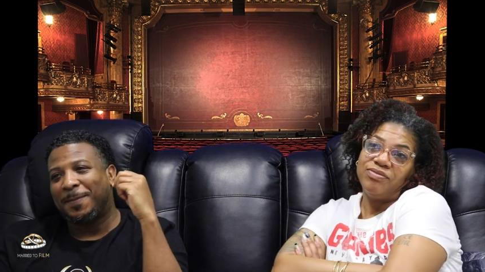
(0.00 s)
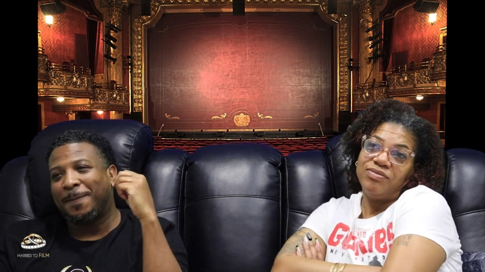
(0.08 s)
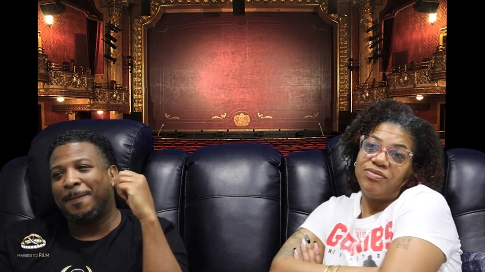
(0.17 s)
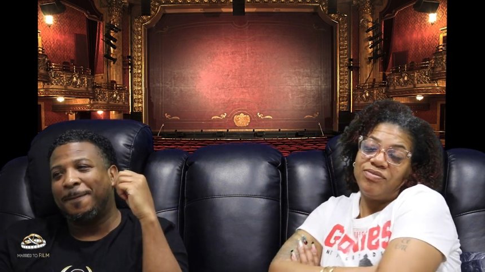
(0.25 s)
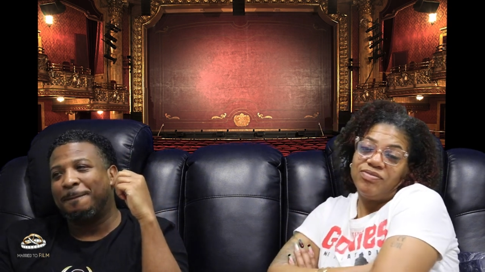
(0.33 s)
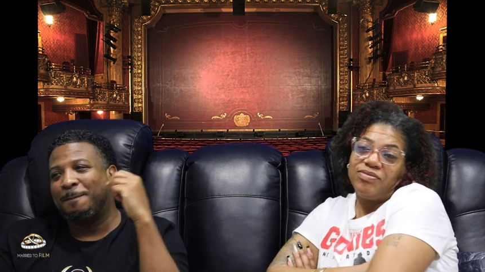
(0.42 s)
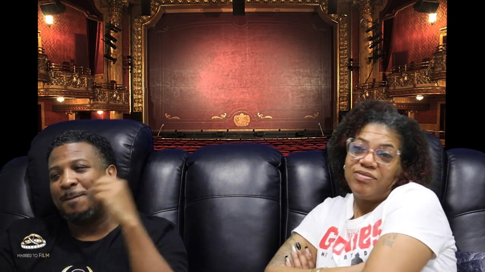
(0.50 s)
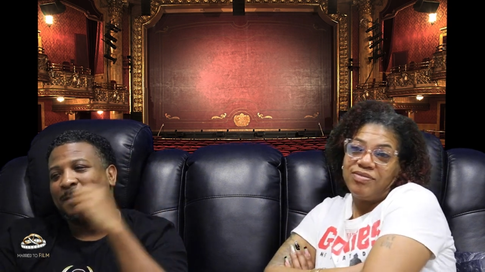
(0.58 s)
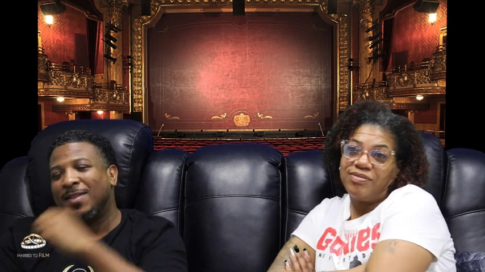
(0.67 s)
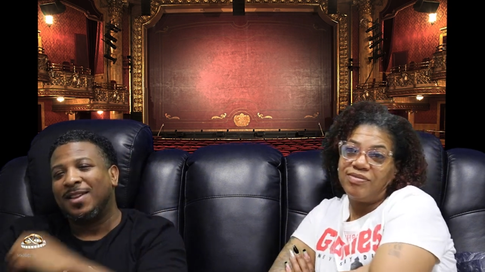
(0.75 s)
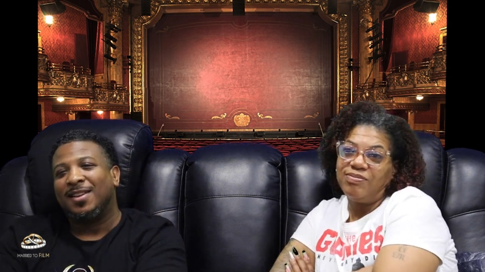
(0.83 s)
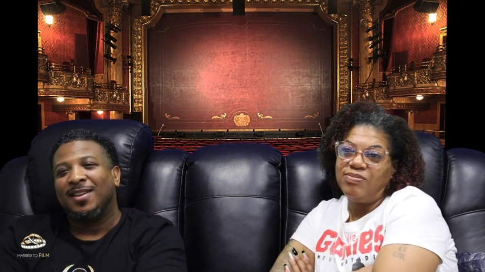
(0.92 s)

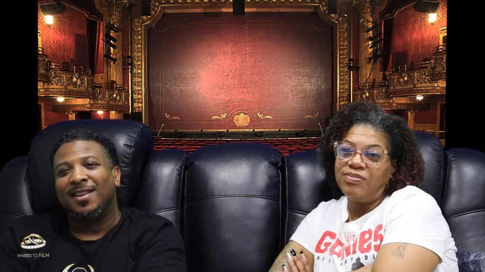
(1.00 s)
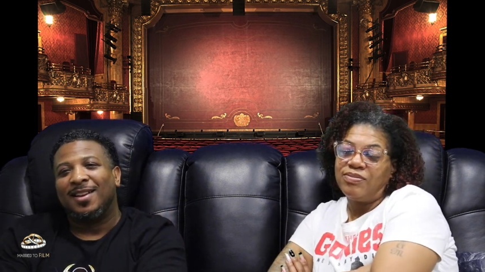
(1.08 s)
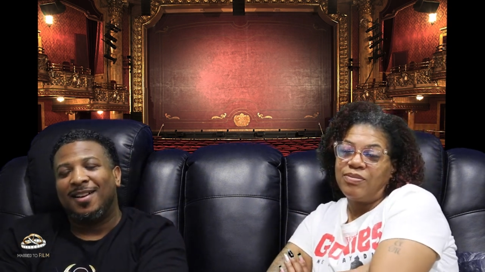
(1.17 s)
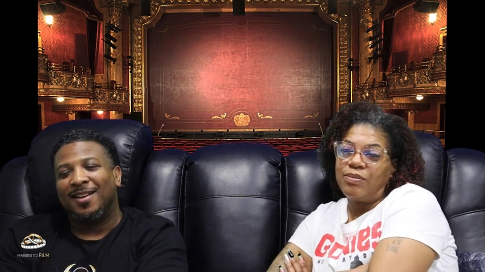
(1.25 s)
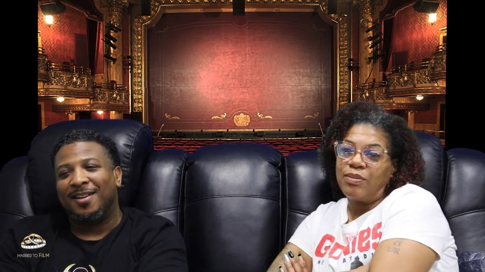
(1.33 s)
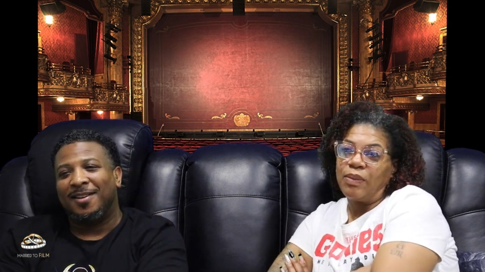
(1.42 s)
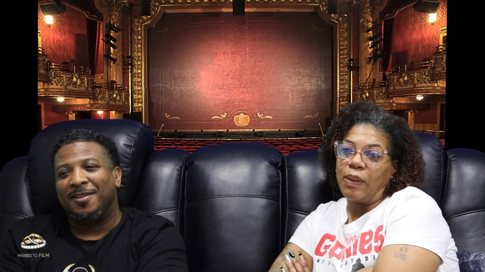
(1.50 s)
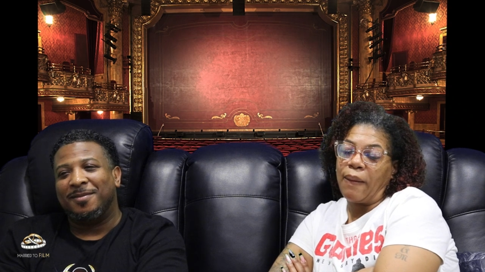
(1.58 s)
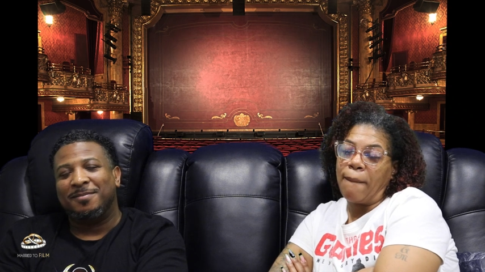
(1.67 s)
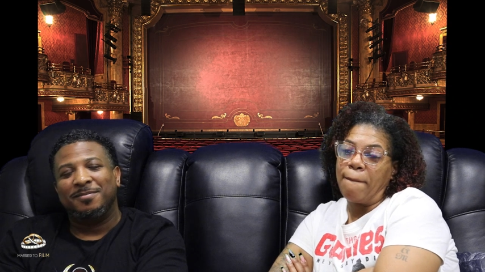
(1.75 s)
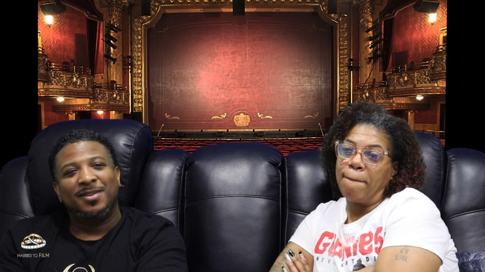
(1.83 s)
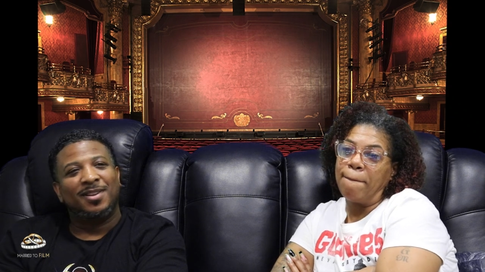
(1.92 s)
Speaker 1: Mm-hmm.
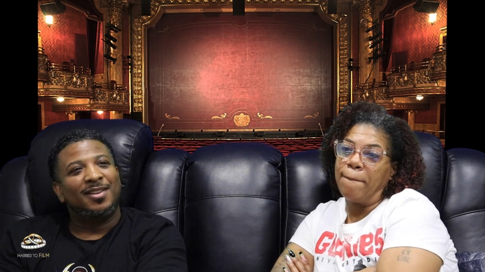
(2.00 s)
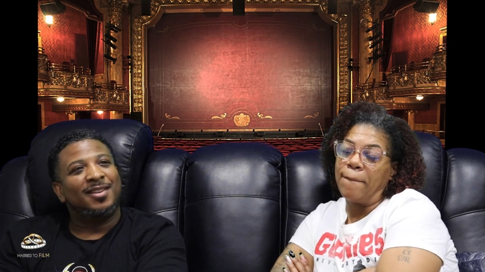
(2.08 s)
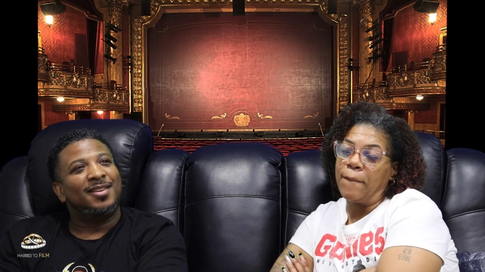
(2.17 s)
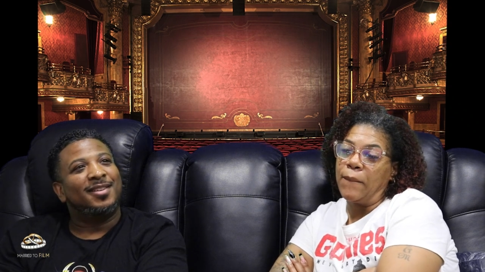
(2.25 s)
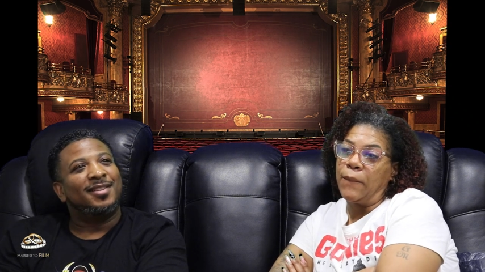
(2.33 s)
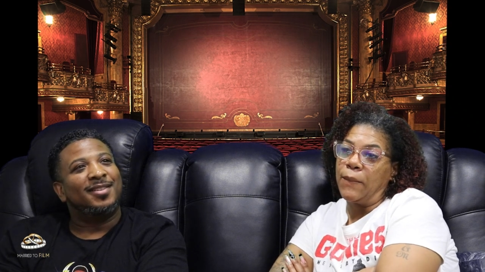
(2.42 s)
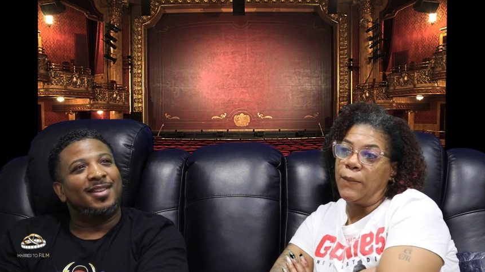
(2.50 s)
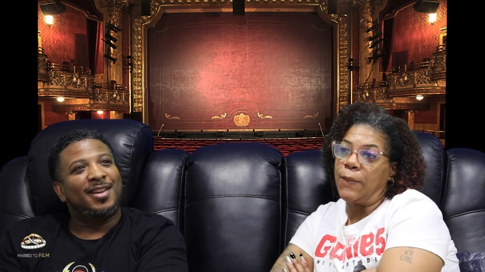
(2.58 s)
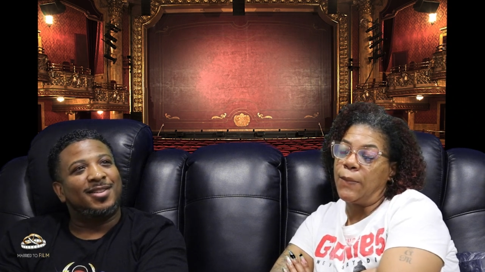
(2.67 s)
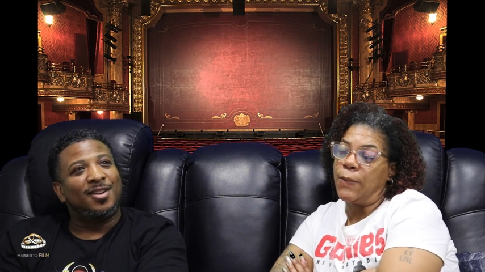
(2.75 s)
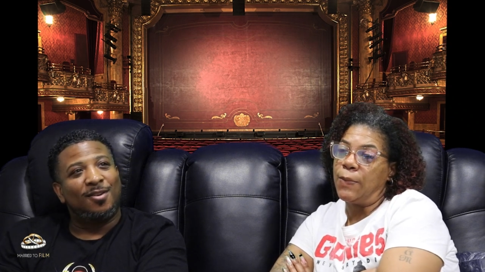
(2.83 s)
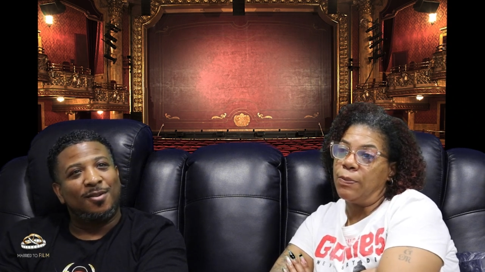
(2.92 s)

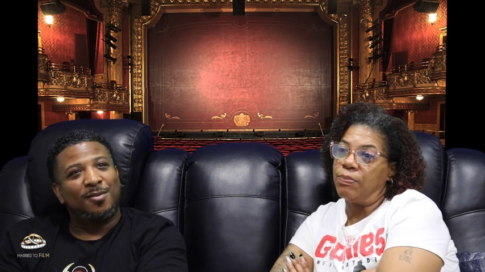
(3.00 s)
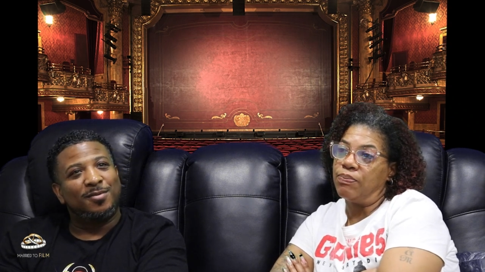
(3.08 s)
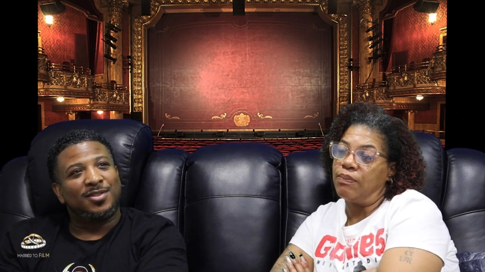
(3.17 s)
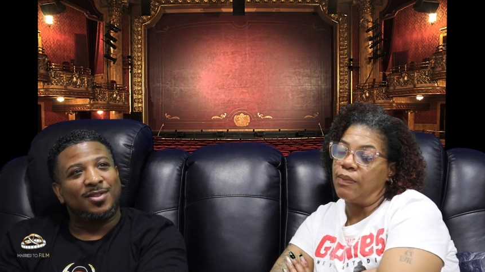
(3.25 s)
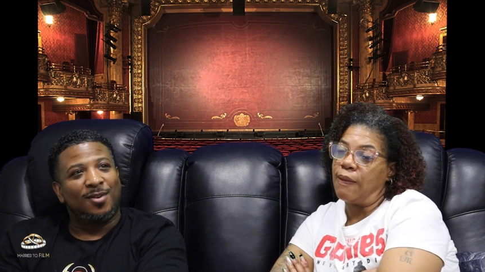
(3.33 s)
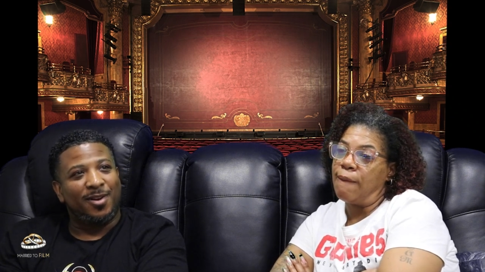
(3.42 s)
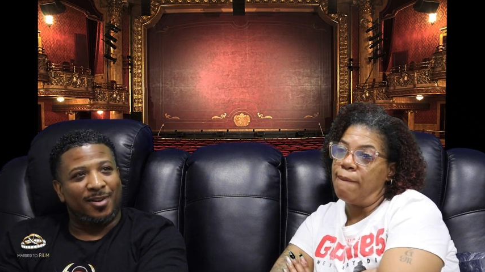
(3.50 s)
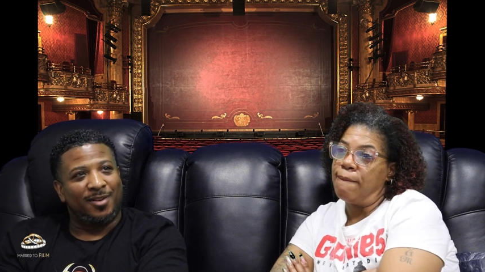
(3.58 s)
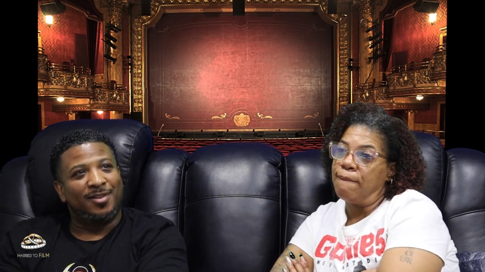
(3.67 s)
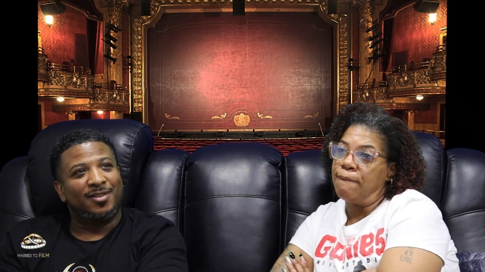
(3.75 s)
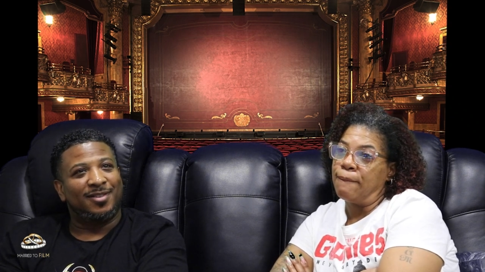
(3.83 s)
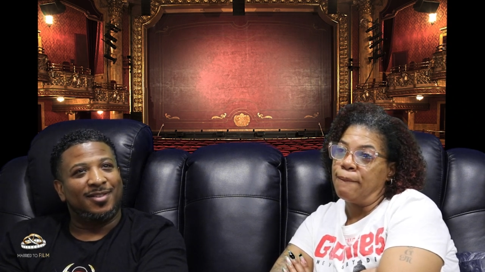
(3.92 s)
They told
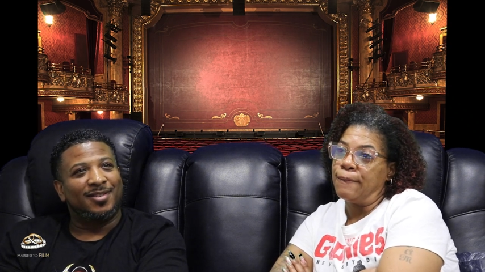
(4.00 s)
Sawyer.